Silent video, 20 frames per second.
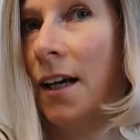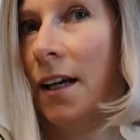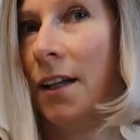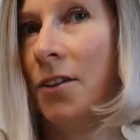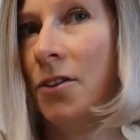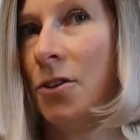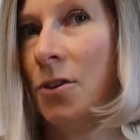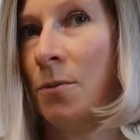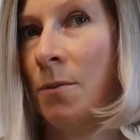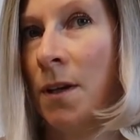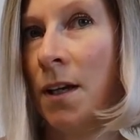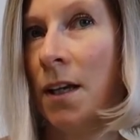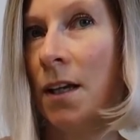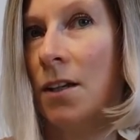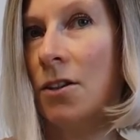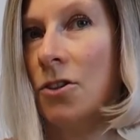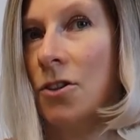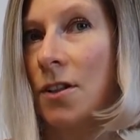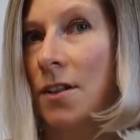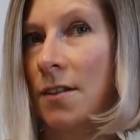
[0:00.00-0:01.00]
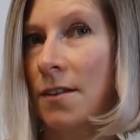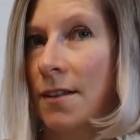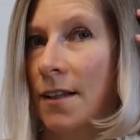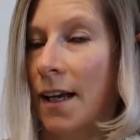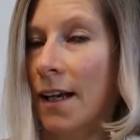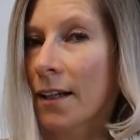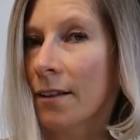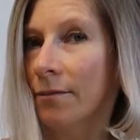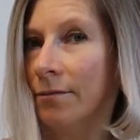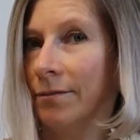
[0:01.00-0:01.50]
And to me, it's just
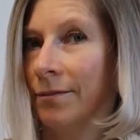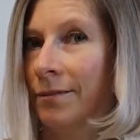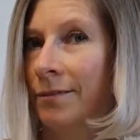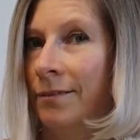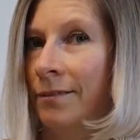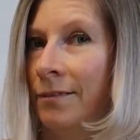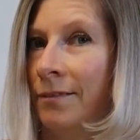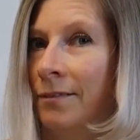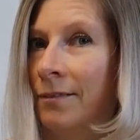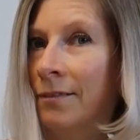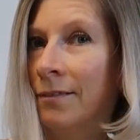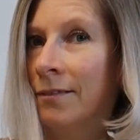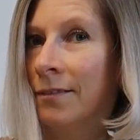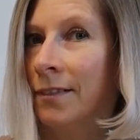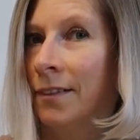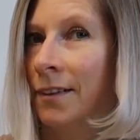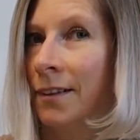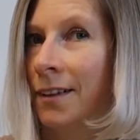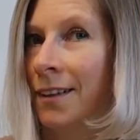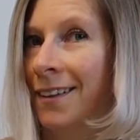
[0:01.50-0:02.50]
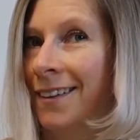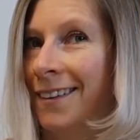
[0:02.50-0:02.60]
like, mm,